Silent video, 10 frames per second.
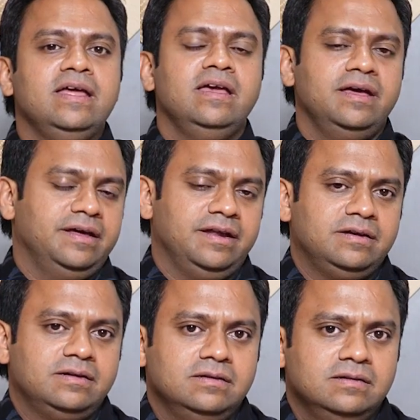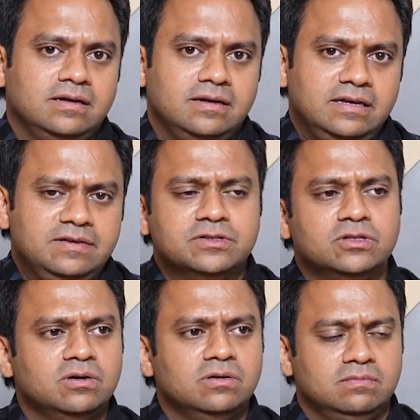here, even
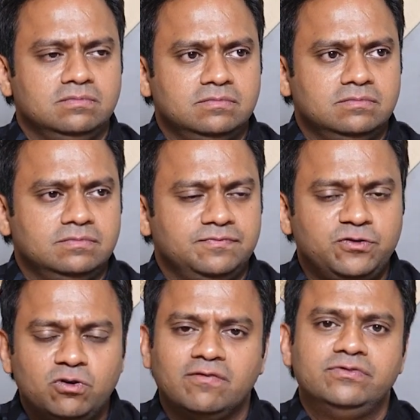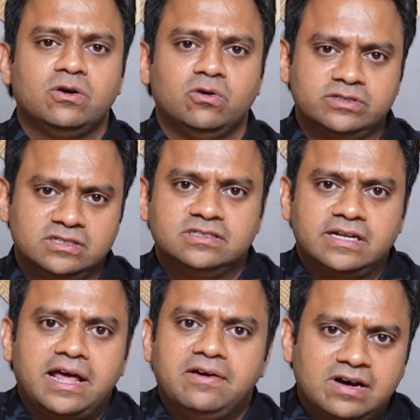though few of the questions
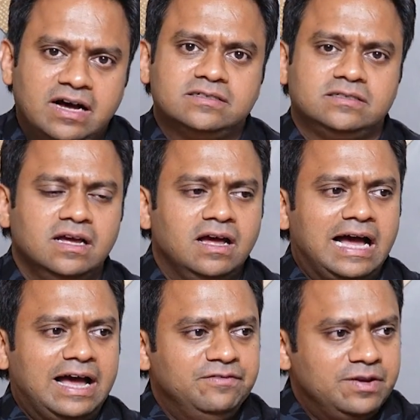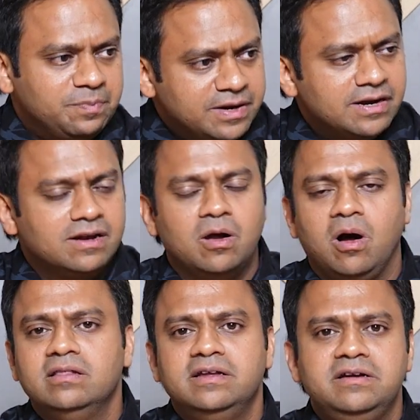that I've asked, I have repeated in
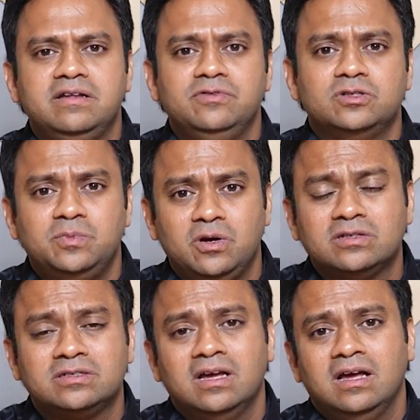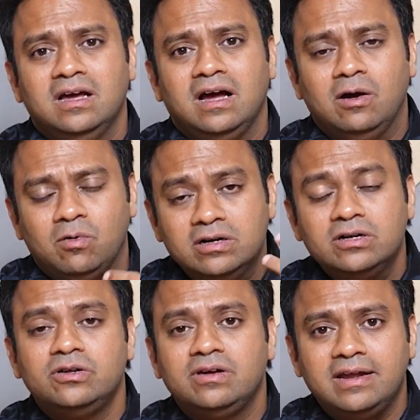all the interviews, because I
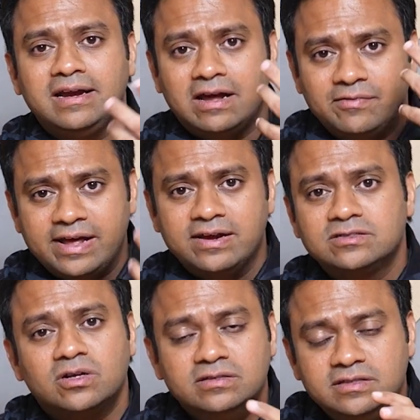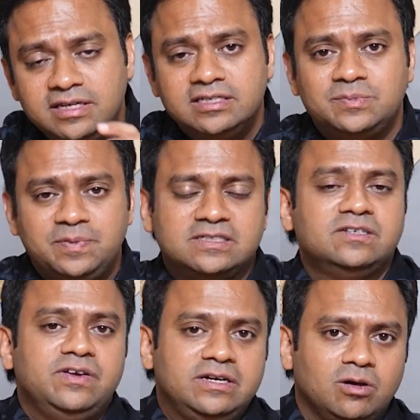wanted to create awareness on these
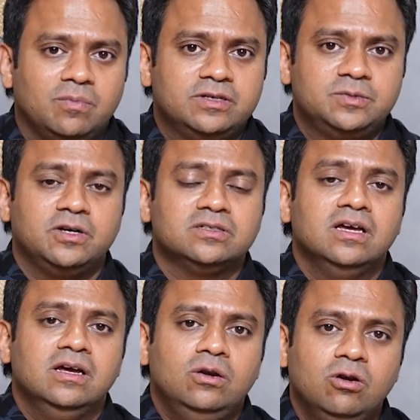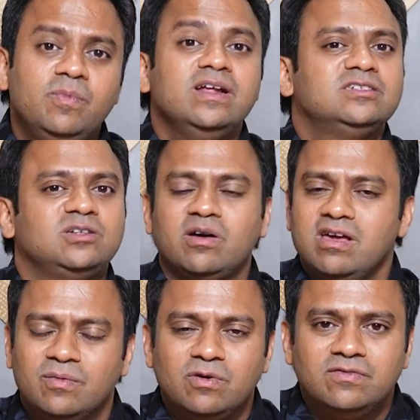specific topics, because nobody is
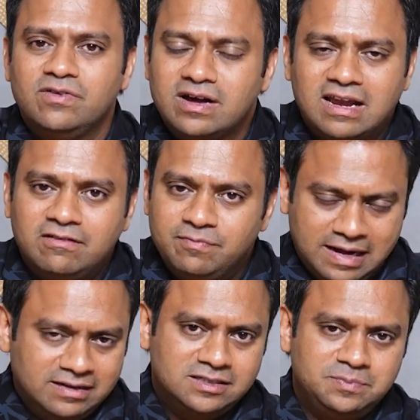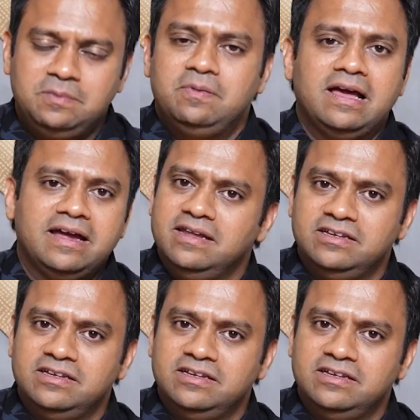talking about work-life balance. People are getting